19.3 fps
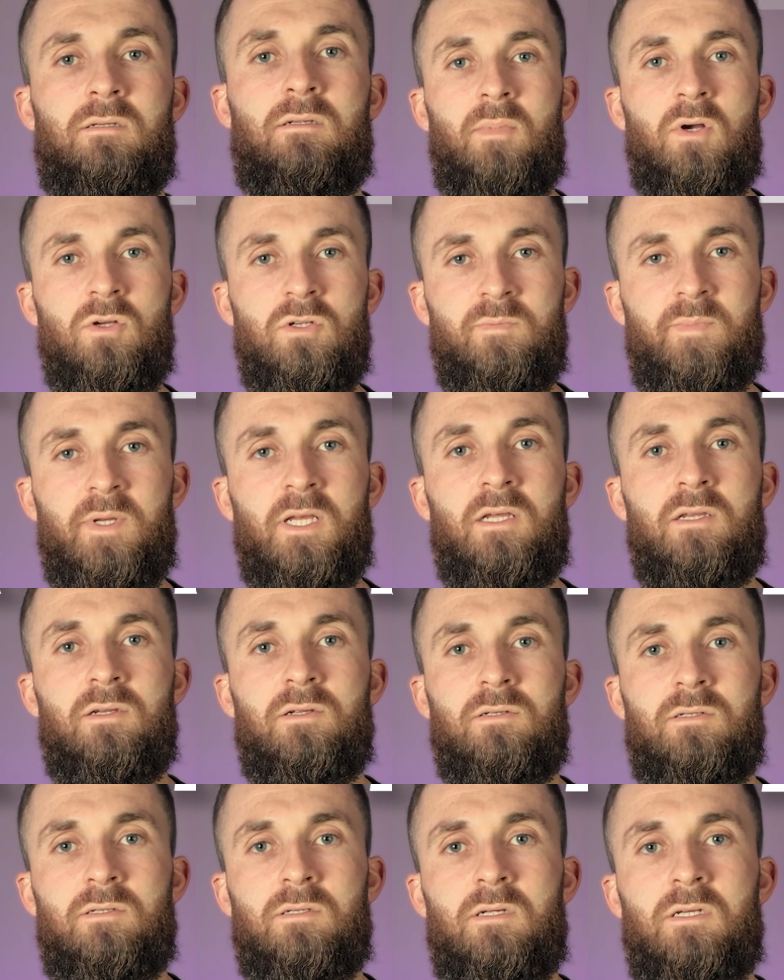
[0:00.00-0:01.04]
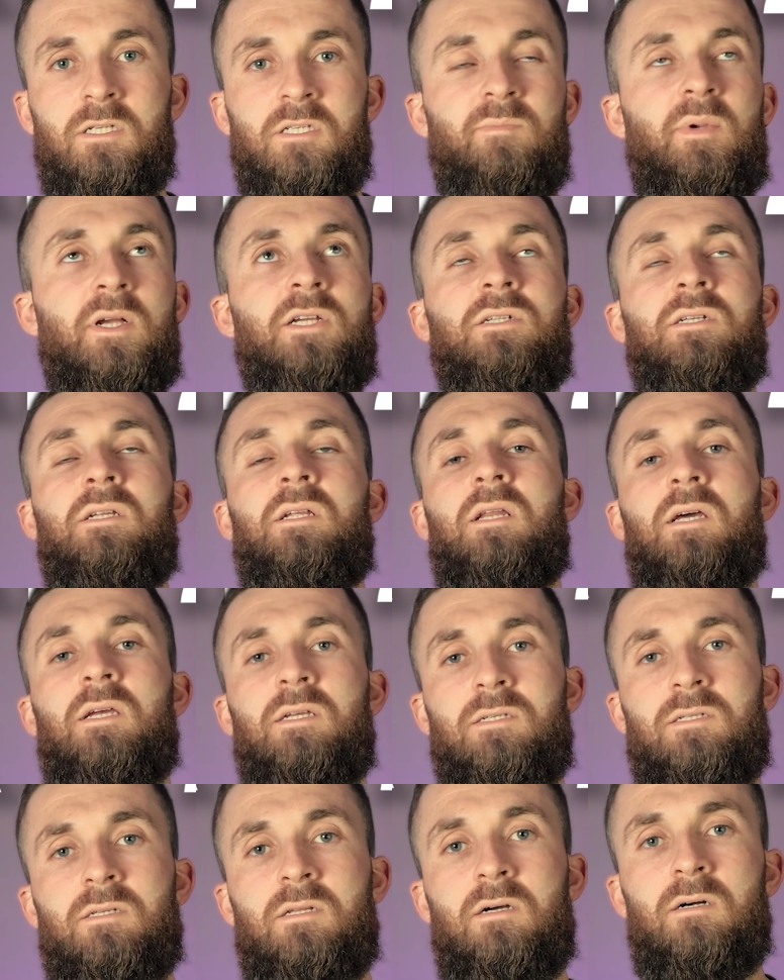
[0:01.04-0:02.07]
Most beginners, especially
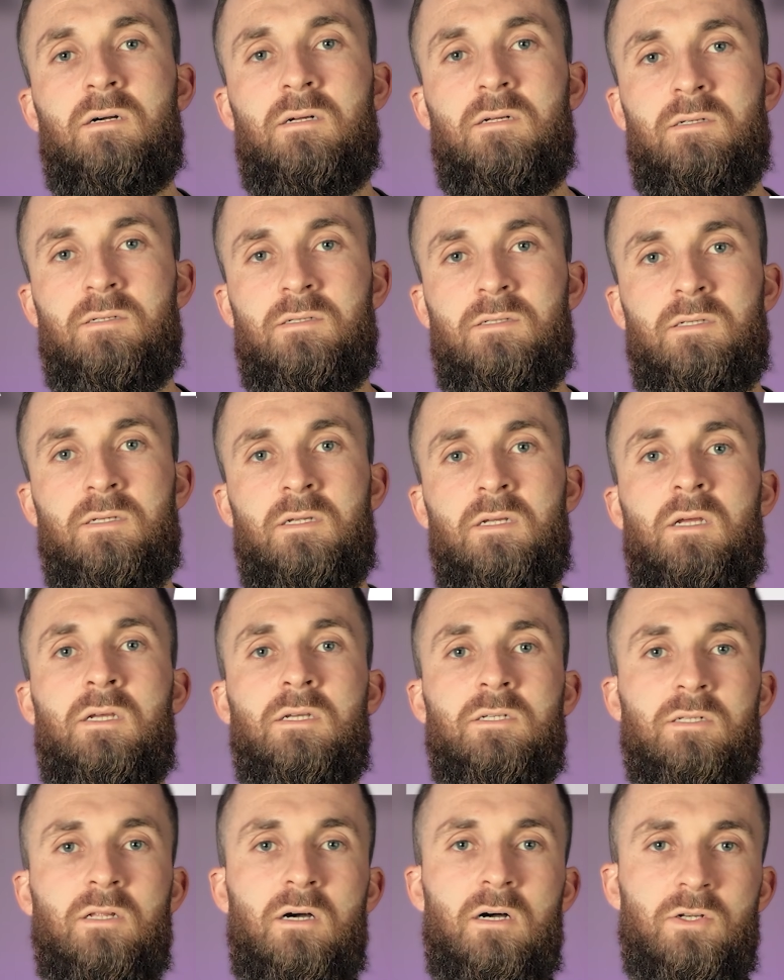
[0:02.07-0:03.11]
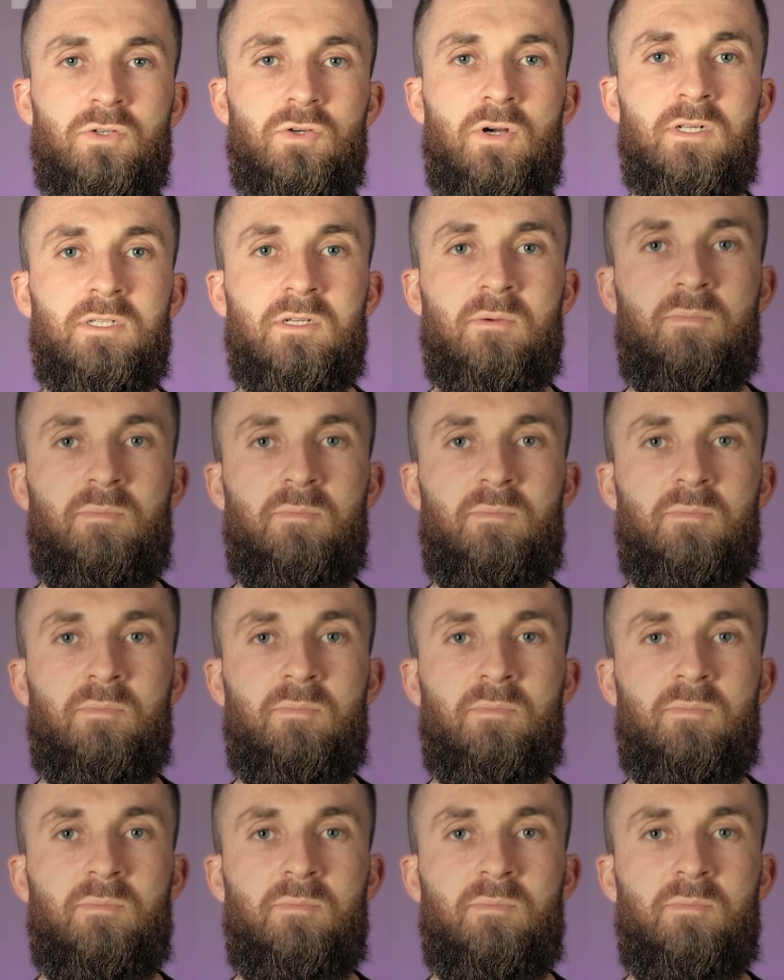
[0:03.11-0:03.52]
late starters, start trying